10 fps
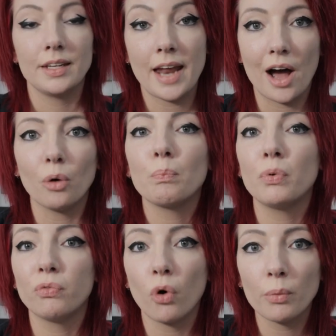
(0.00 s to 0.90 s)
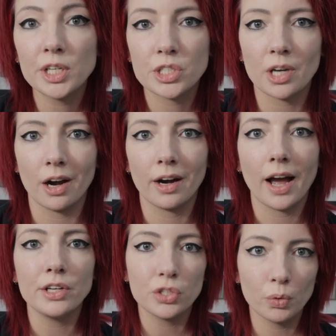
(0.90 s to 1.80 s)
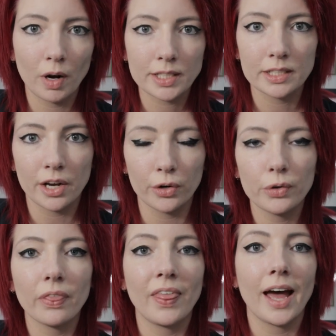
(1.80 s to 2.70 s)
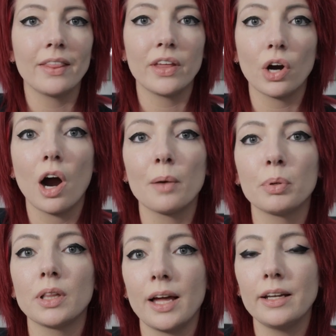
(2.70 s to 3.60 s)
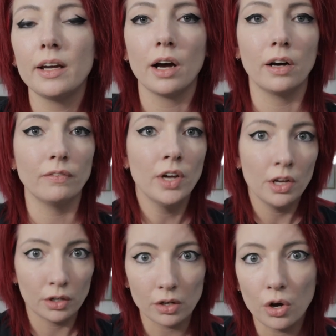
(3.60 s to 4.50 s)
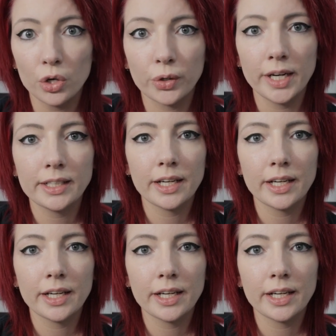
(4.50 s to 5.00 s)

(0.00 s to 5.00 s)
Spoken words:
Now, before we start, I do want to note that there are plenty of no-grade